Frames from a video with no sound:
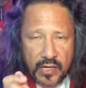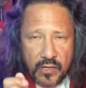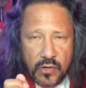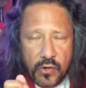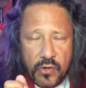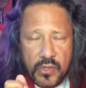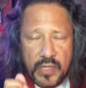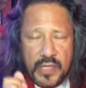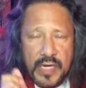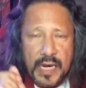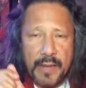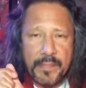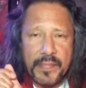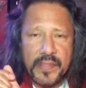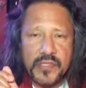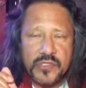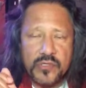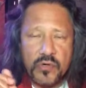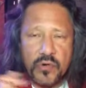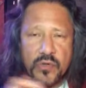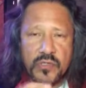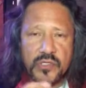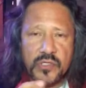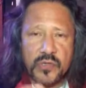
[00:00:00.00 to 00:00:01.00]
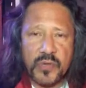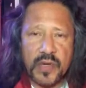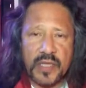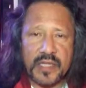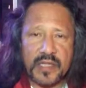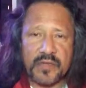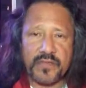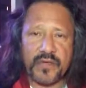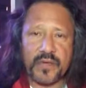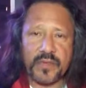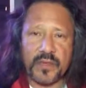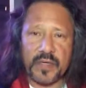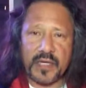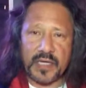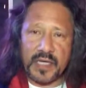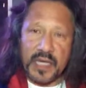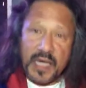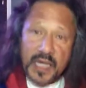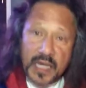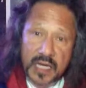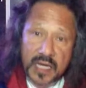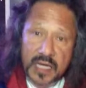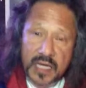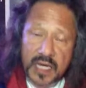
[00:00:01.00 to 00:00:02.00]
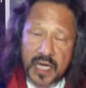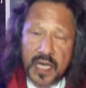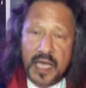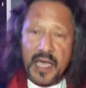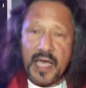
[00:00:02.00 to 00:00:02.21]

Goal cannot be scored directly from the kick.